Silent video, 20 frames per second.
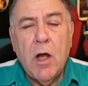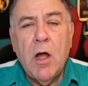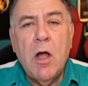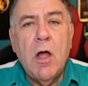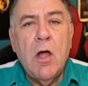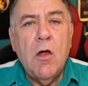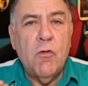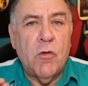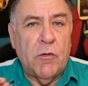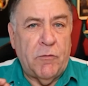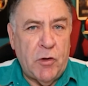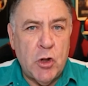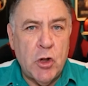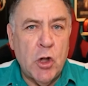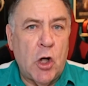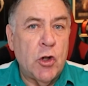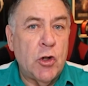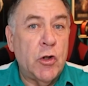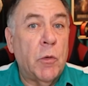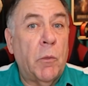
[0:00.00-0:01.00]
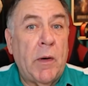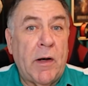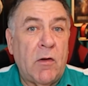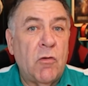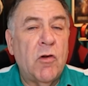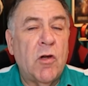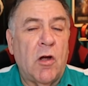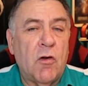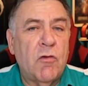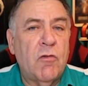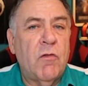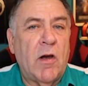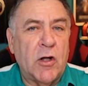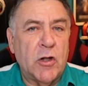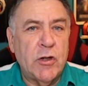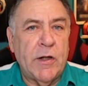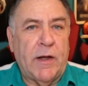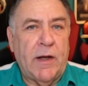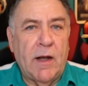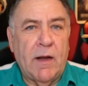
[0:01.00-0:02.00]
So if you charge it when it starts
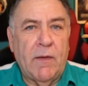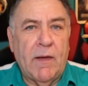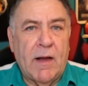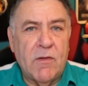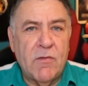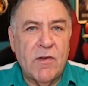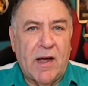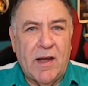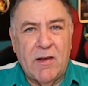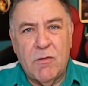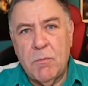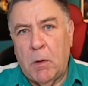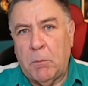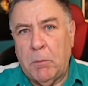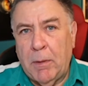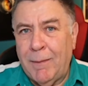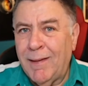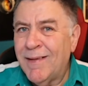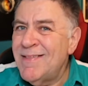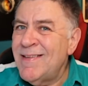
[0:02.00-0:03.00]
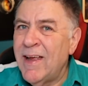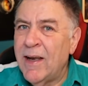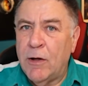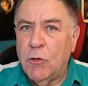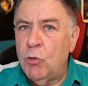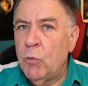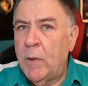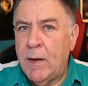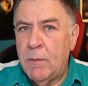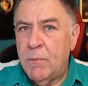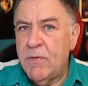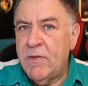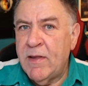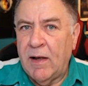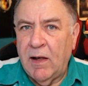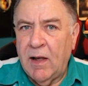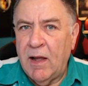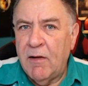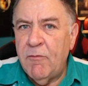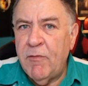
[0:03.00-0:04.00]
flashing, that's how it's probably about 10 or 20%
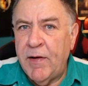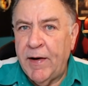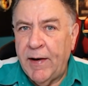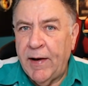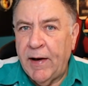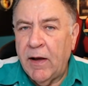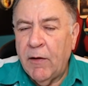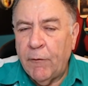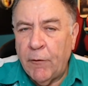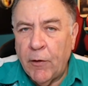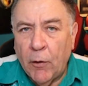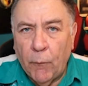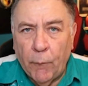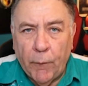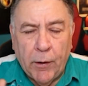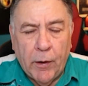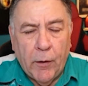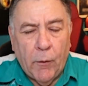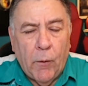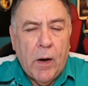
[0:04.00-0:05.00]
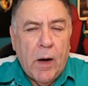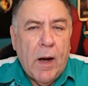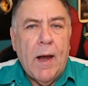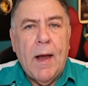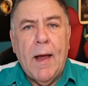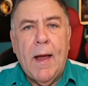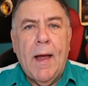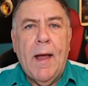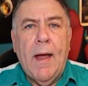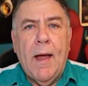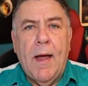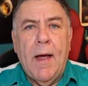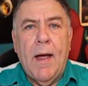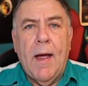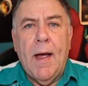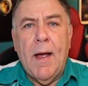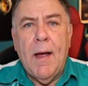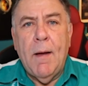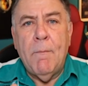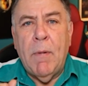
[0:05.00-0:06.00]
left in it, I don't know.
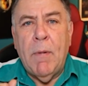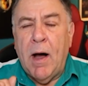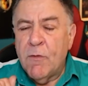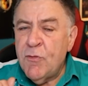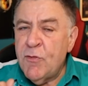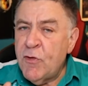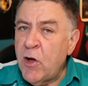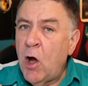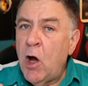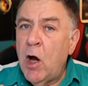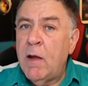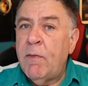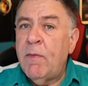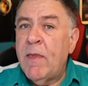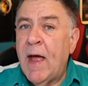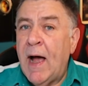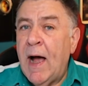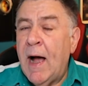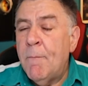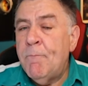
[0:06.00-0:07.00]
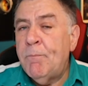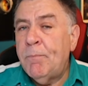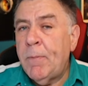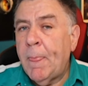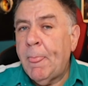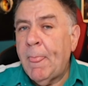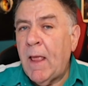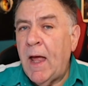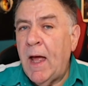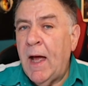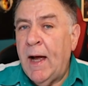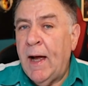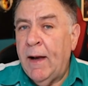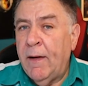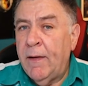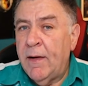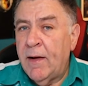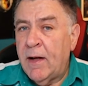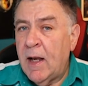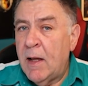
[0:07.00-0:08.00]
But I started that,
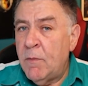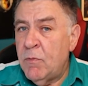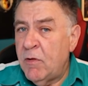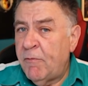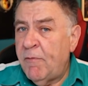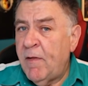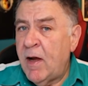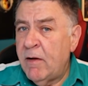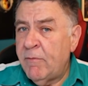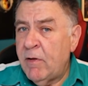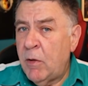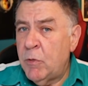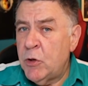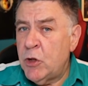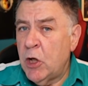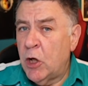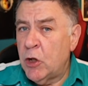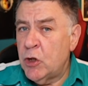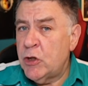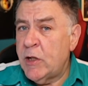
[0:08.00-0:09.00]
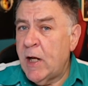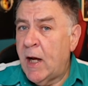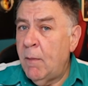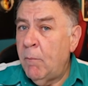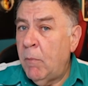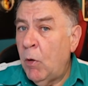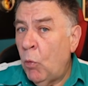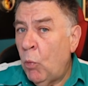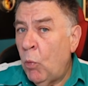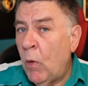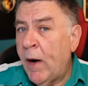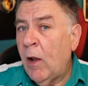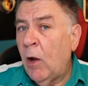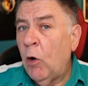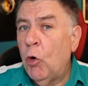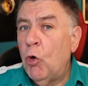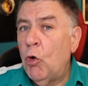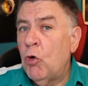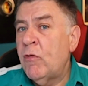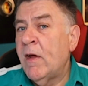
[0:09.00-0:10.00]
and it claims a 5-hour charge time, but when I
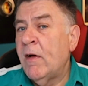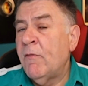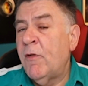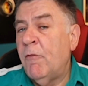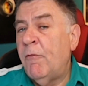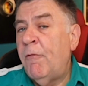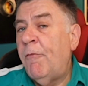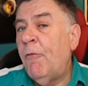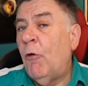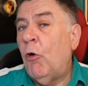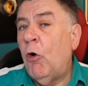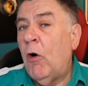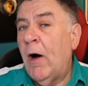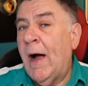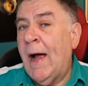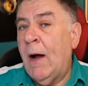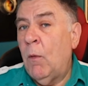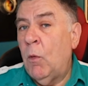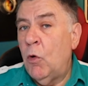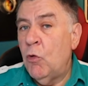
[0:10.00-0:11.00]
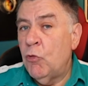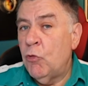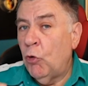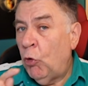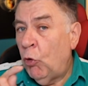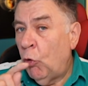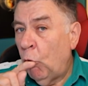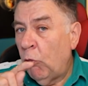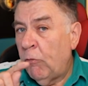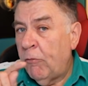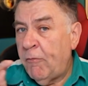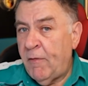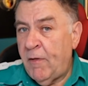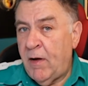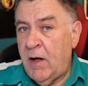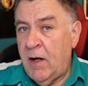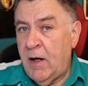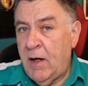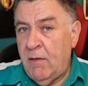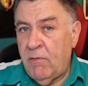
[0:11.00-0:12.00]
looked after 4 hours, all
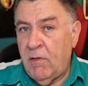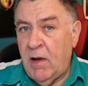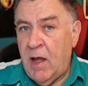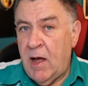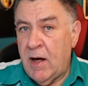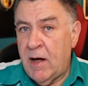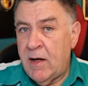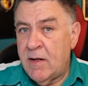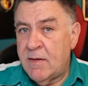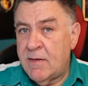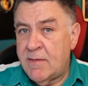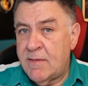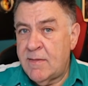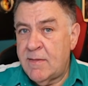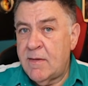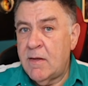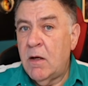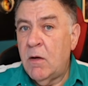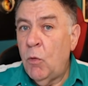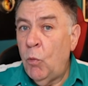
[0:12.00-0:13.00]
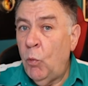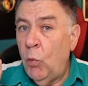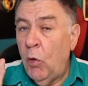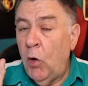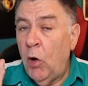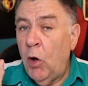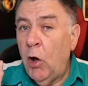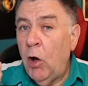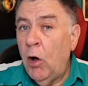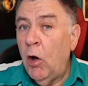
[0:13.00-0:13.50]
5 lights were